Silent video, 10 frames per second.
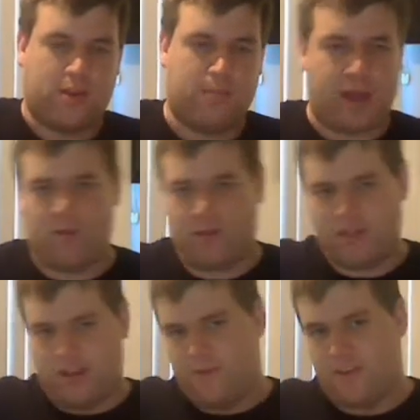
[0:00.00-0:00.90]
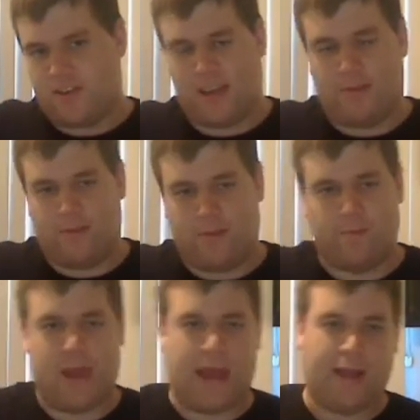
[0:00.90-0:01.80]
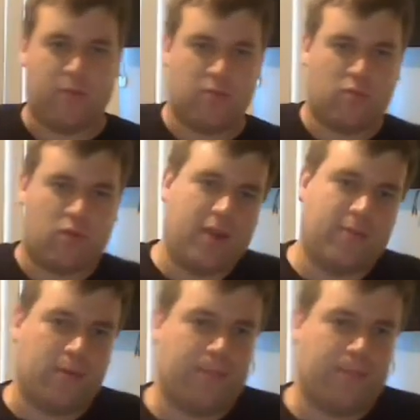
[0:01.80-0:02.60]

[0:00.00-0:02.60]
by while the governor's keeping them back with a rifle.